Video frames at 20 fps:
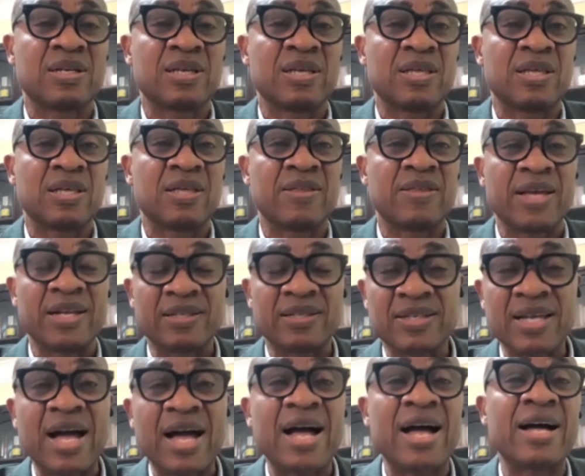in the
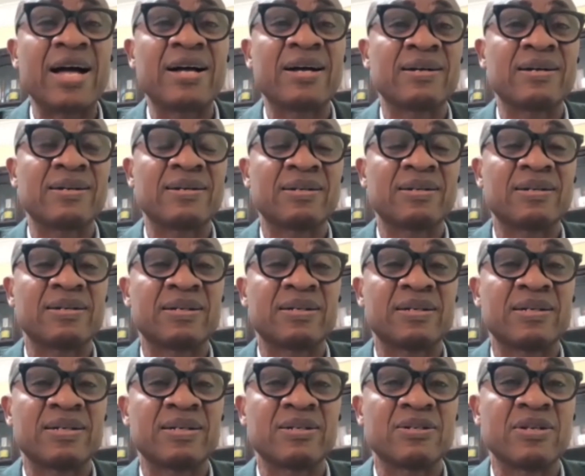entire
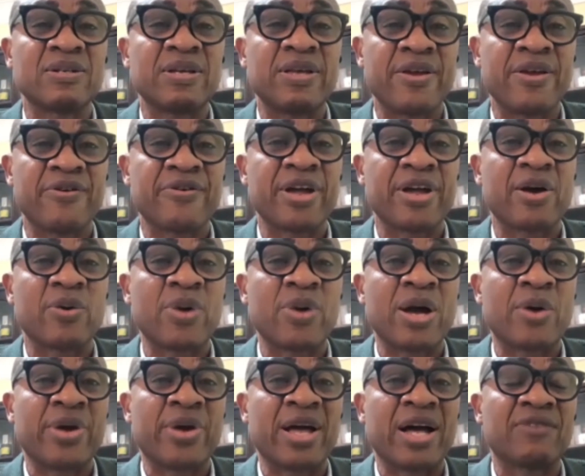area where we're
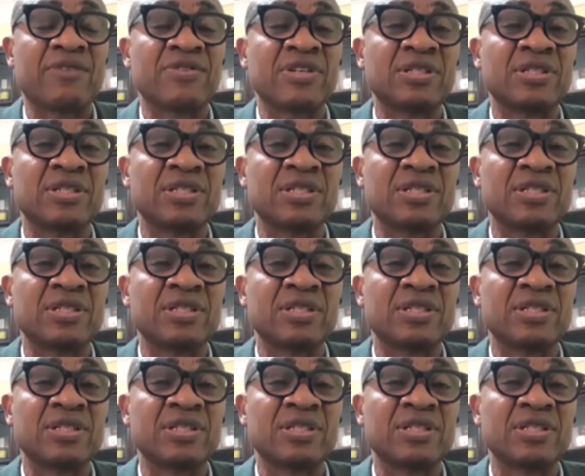having